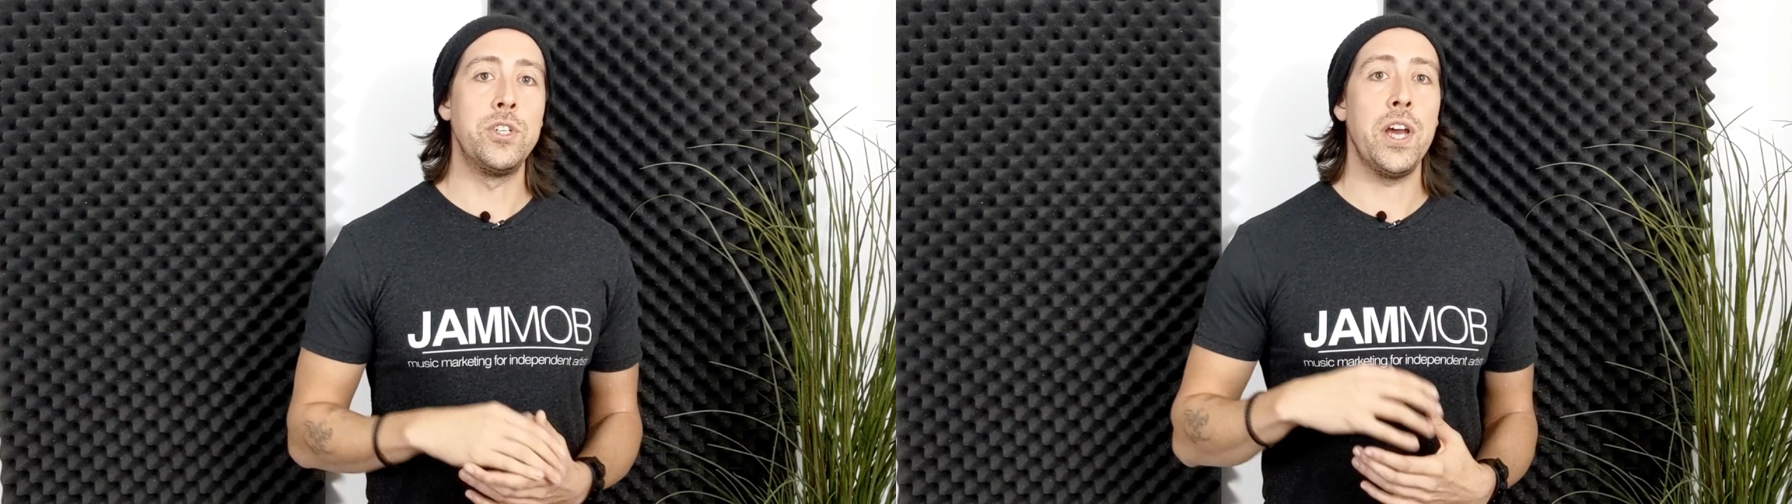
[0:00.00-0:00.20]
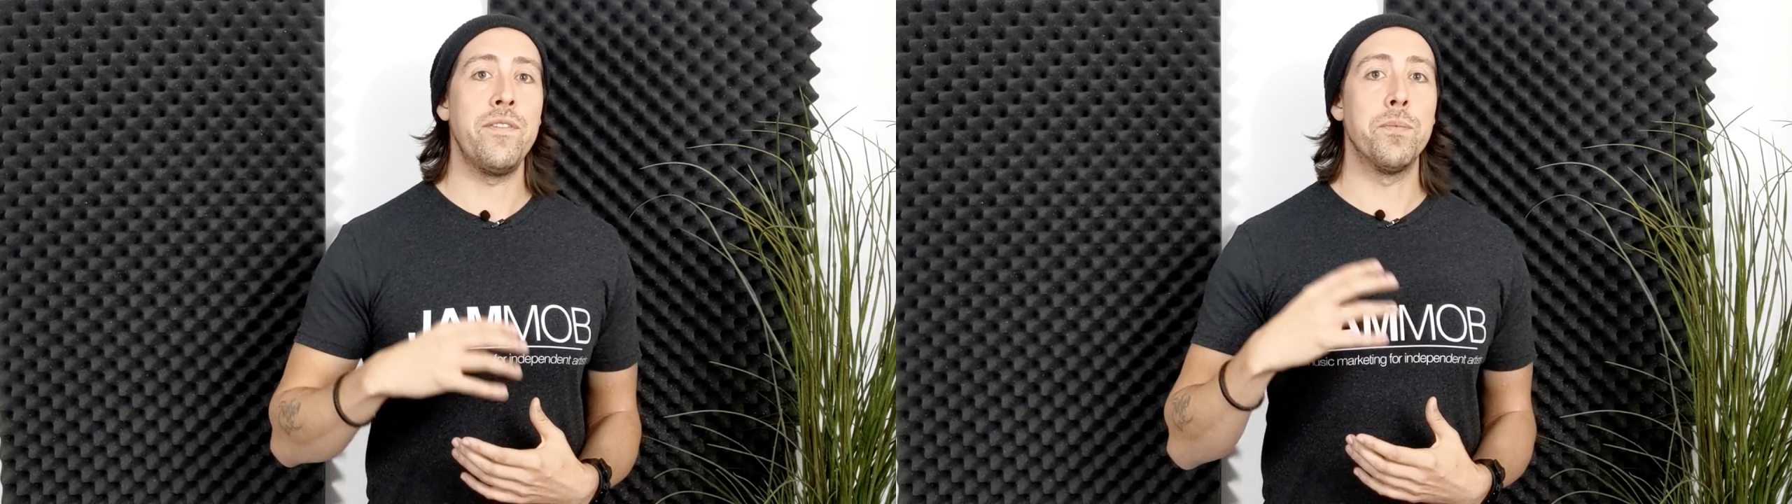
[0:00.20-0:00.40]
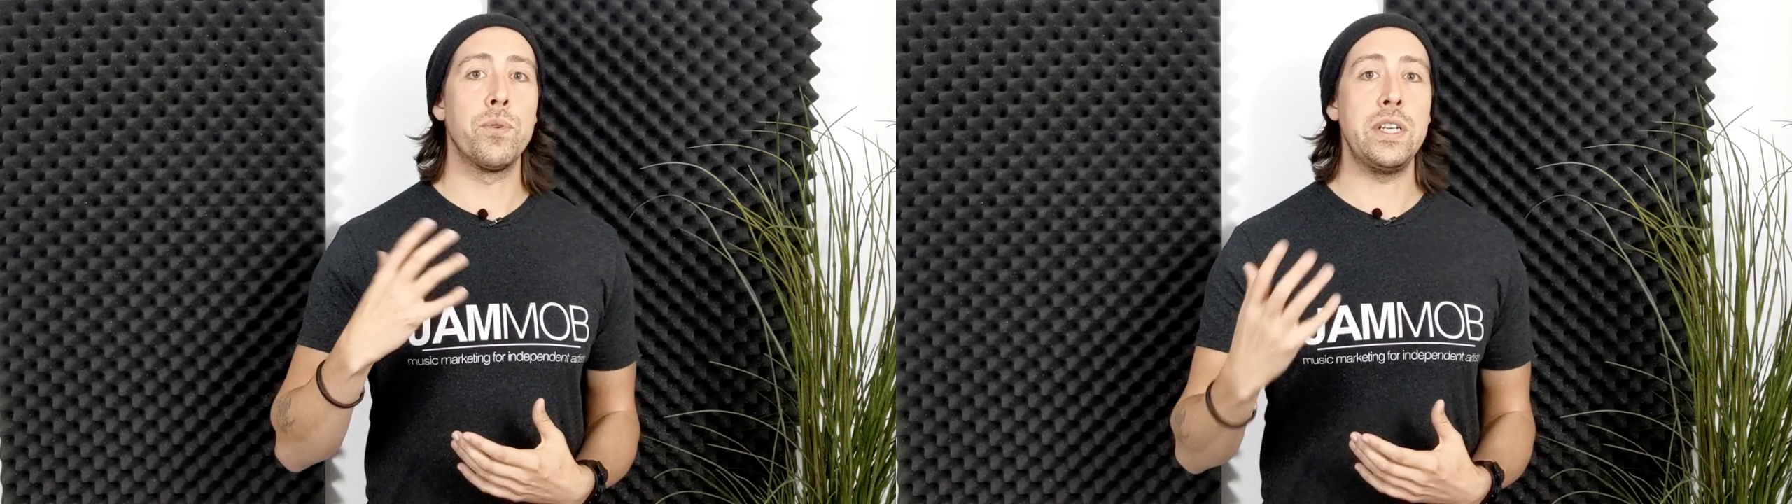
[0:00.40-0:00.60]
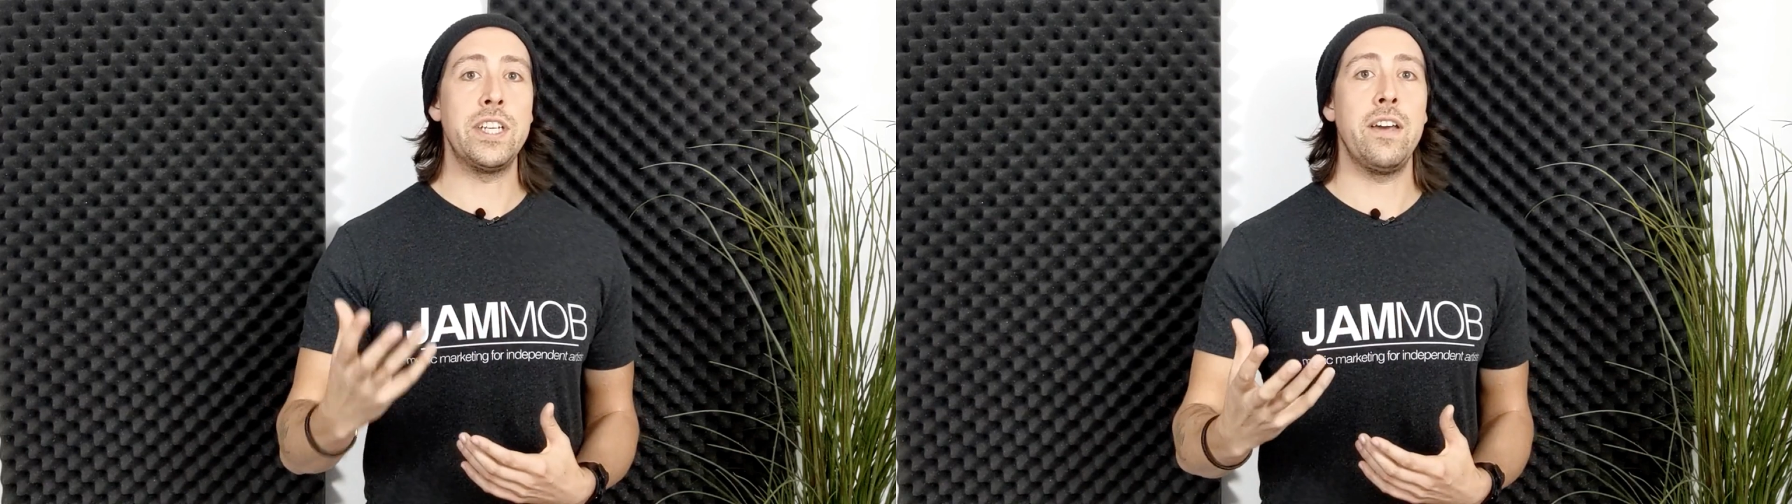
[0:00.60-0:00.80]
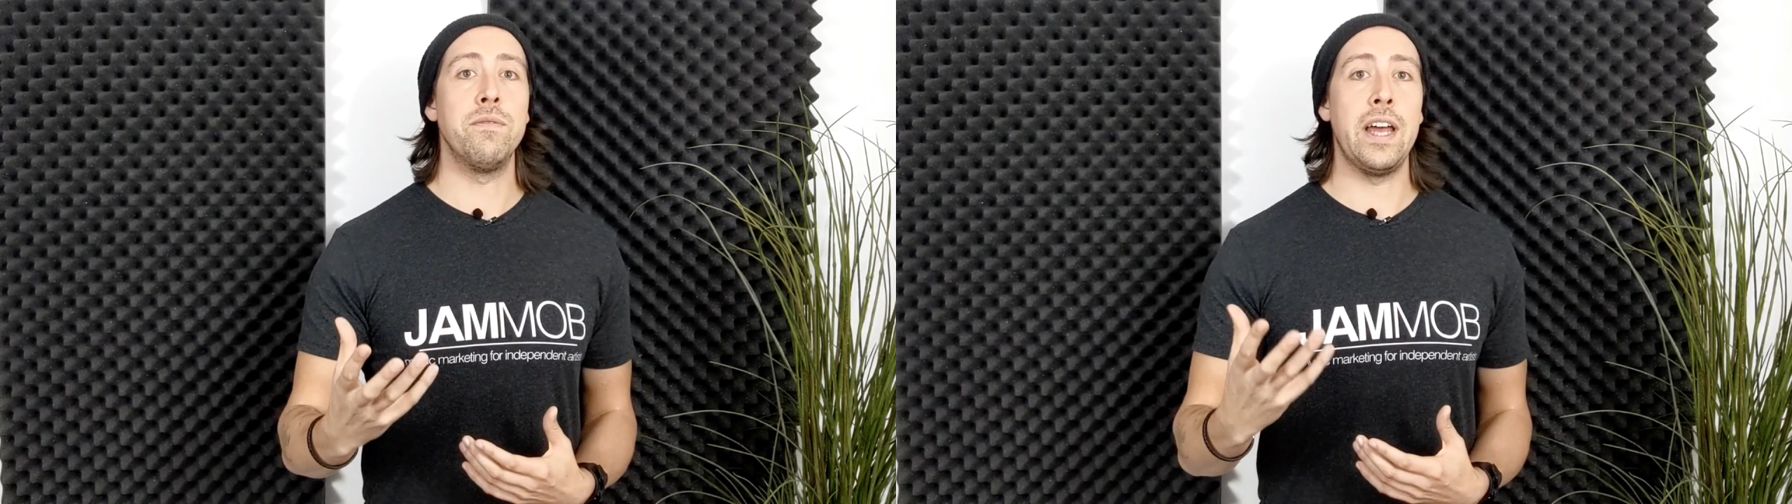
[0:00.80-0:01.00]
once you have your
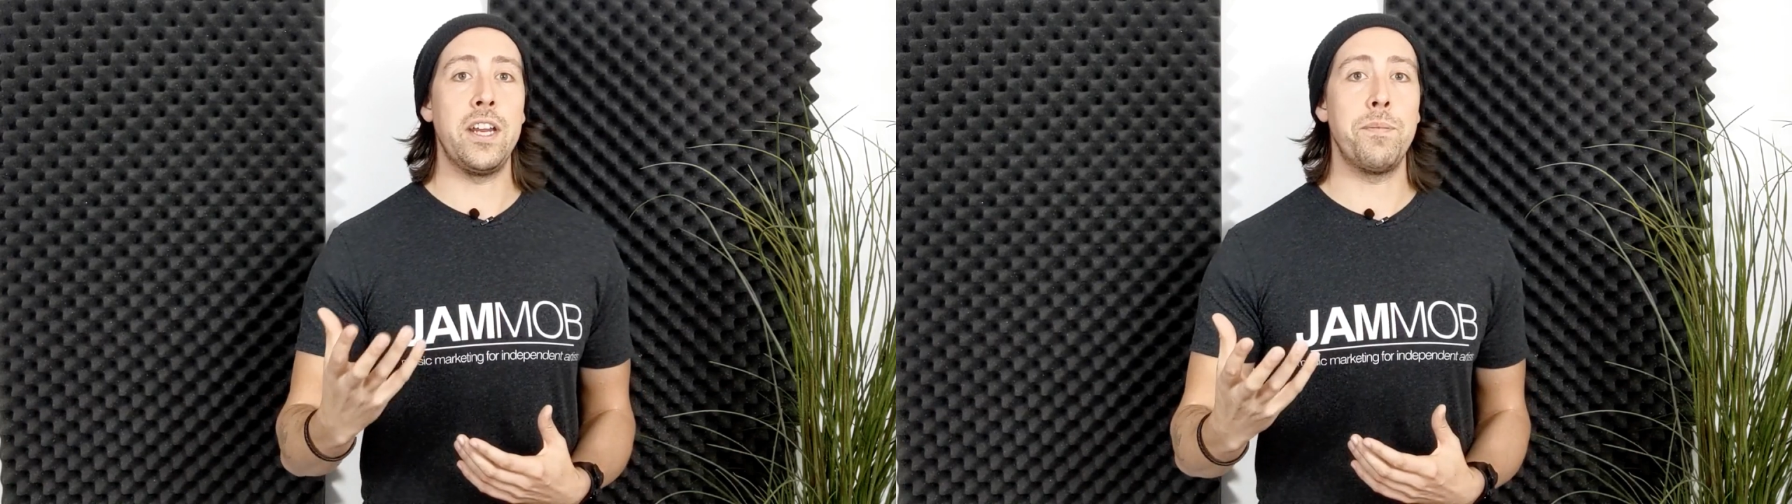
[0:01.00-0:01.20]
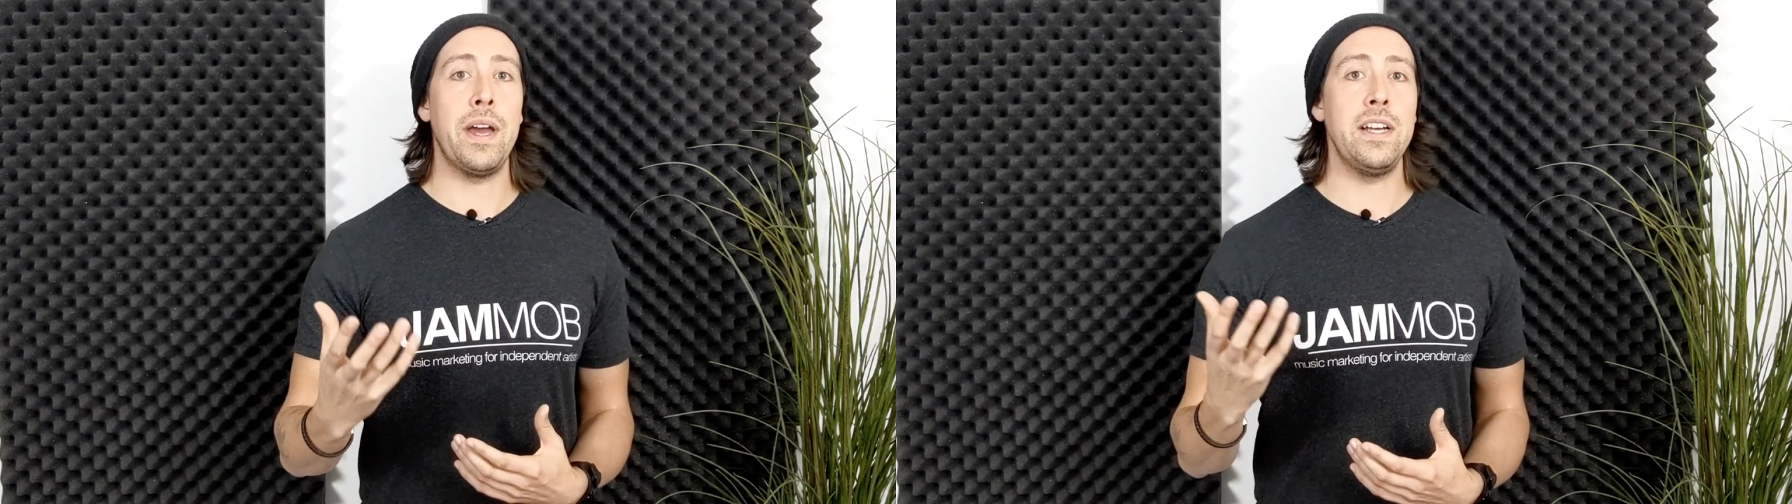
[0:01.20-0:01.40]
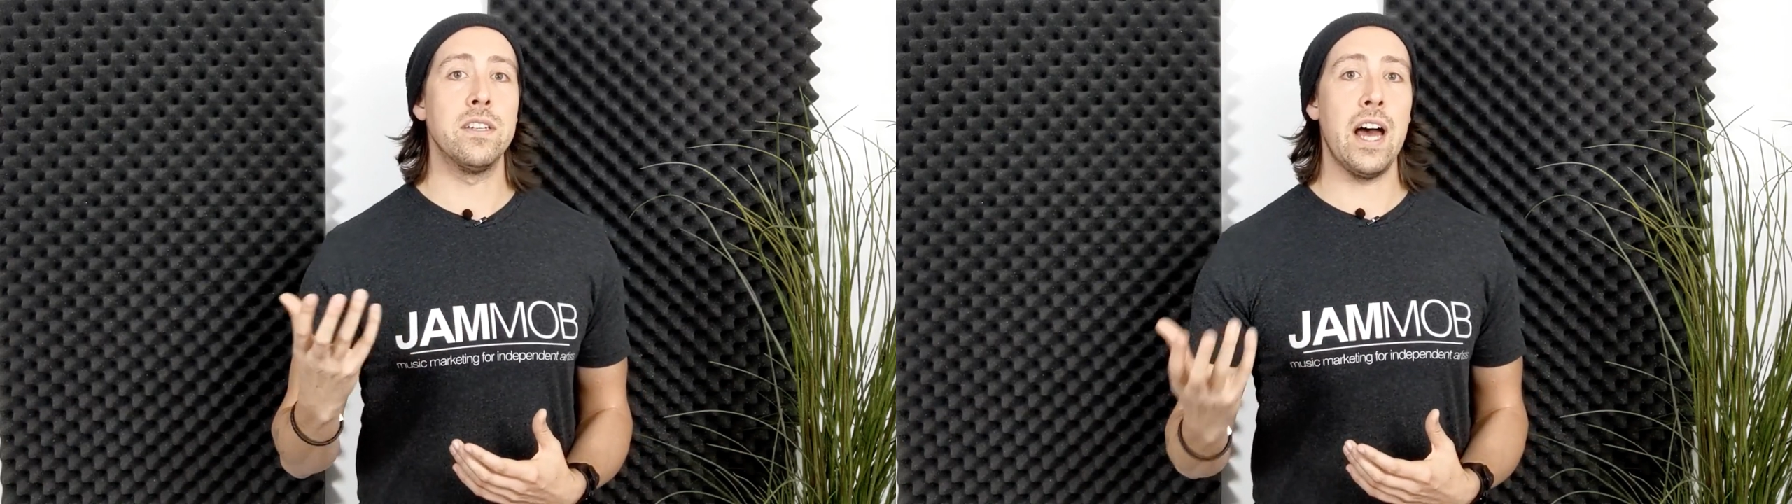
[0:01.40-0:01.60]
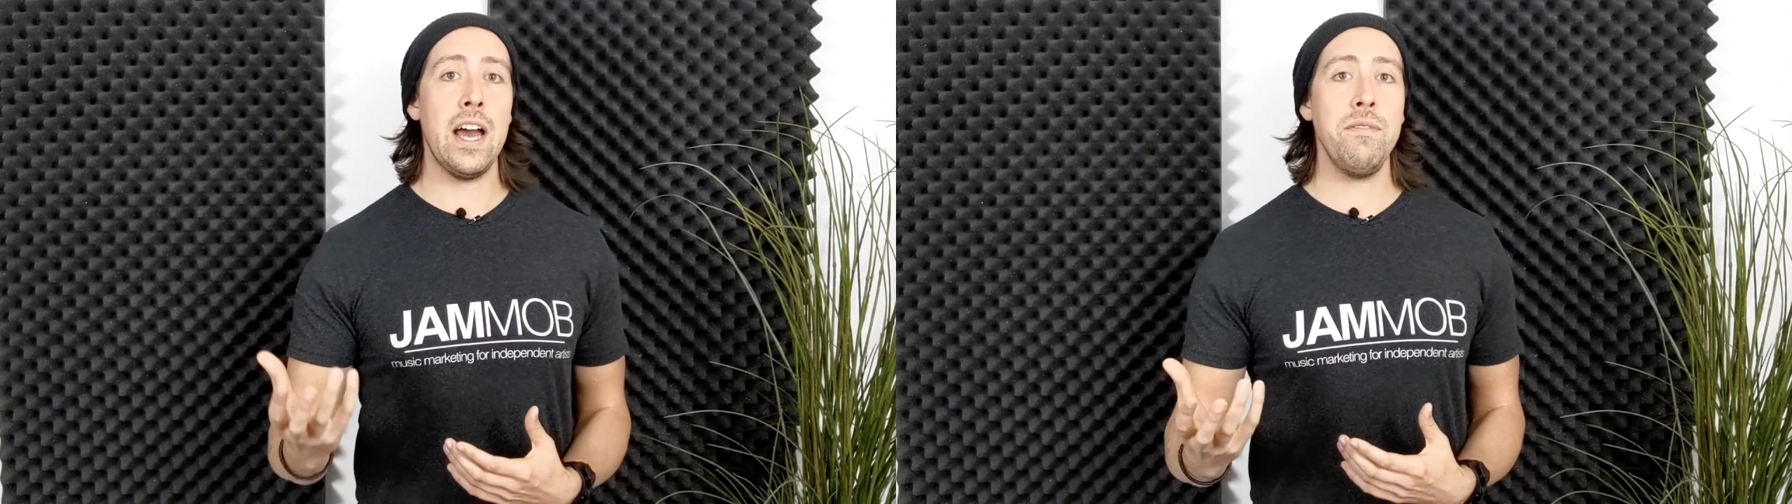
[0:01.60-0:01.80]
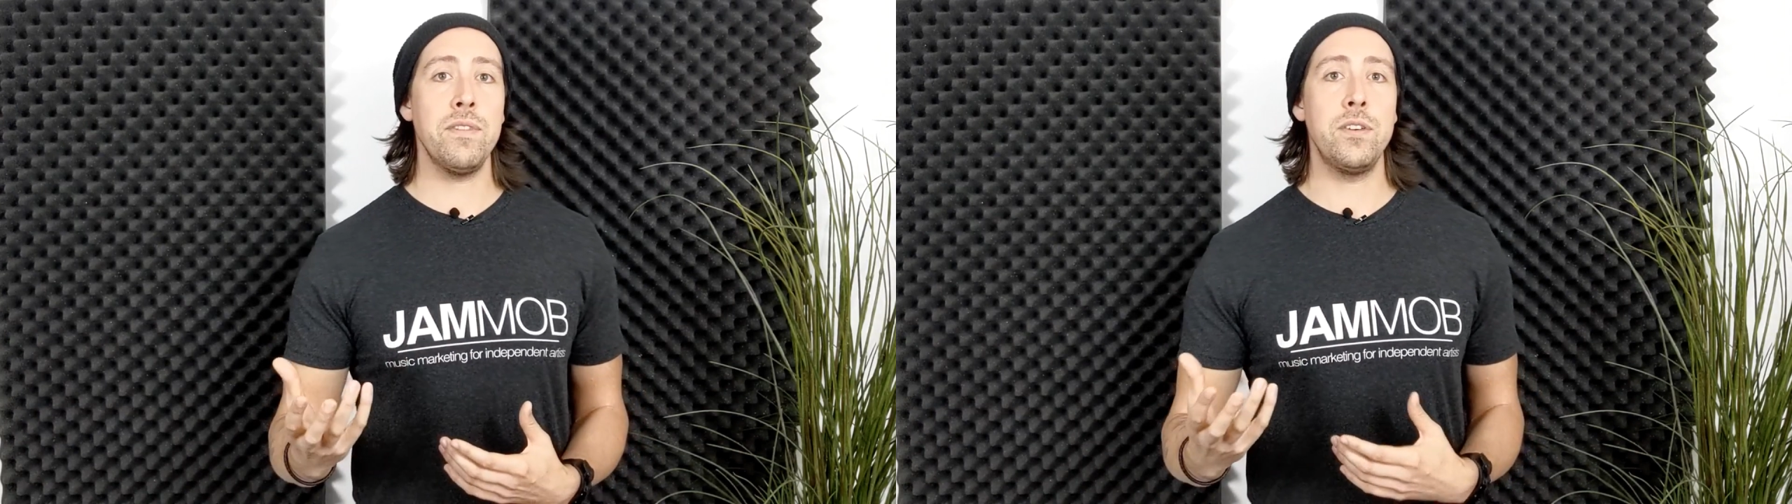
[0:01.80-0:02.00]
pre-saved landing page
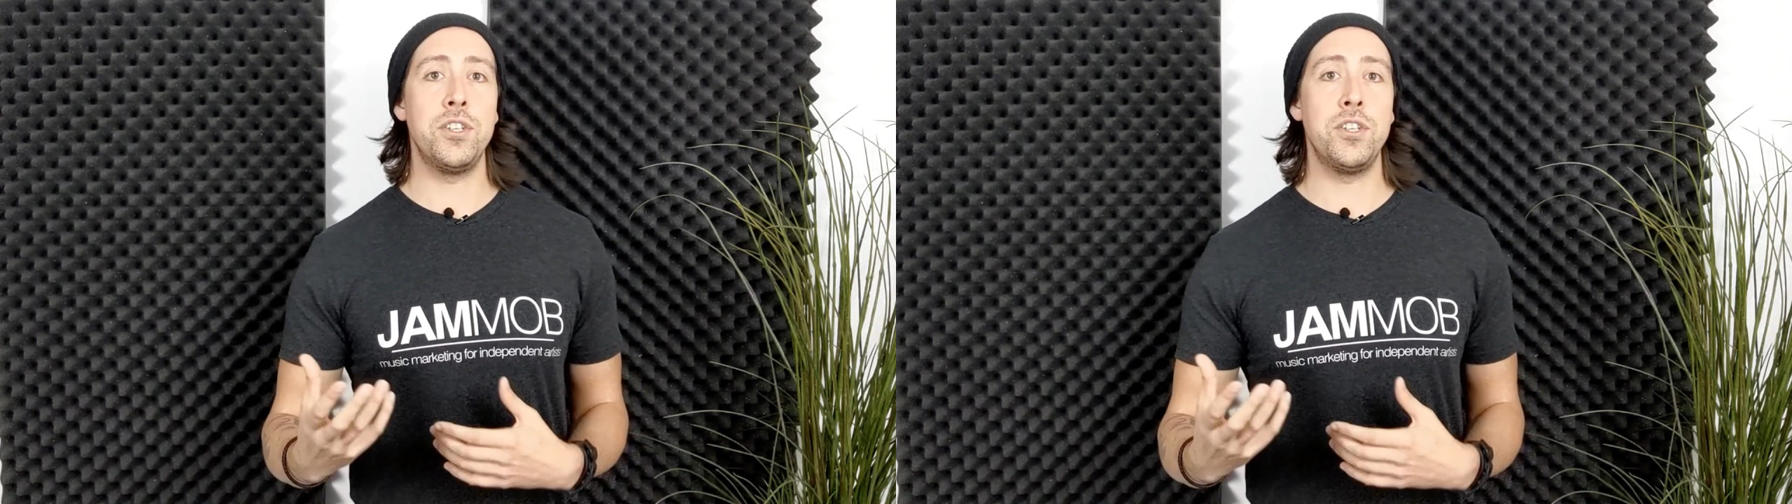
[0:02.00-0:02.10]
live,